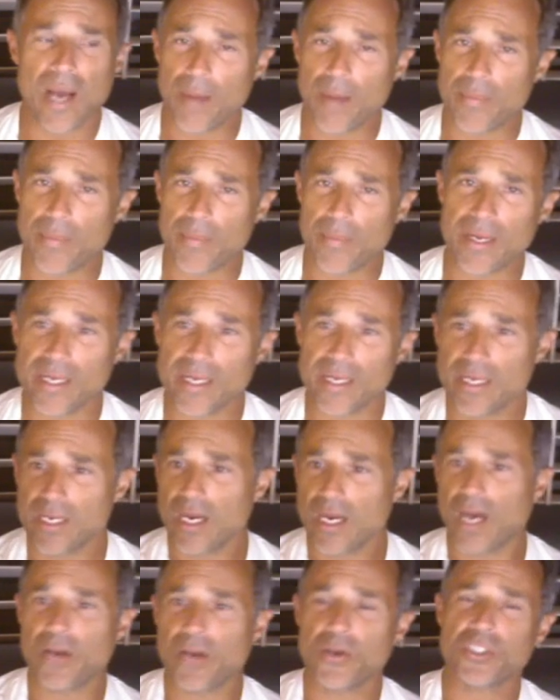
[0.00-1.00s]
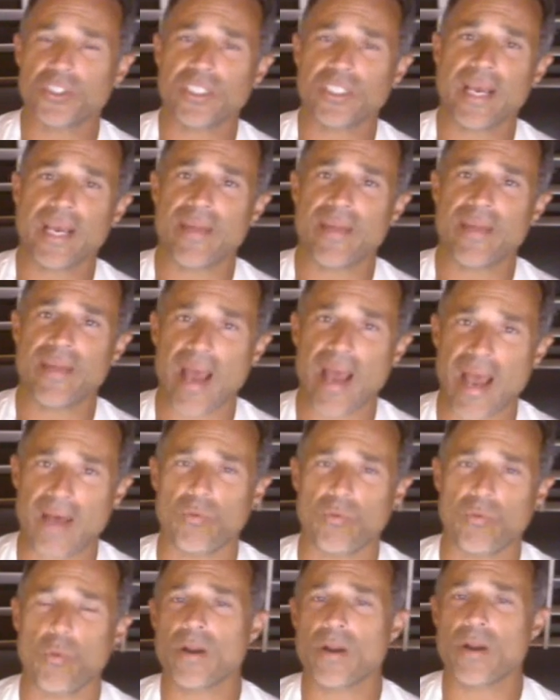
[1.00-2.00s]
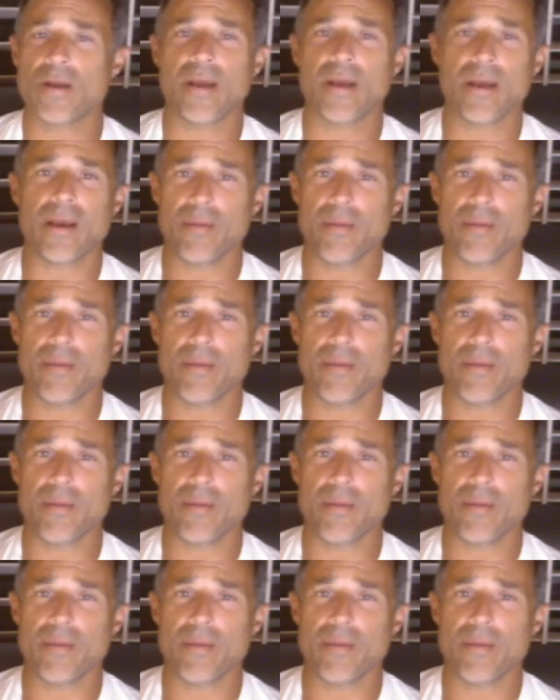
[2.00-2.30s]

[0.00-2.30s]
I'm going to understand that I have an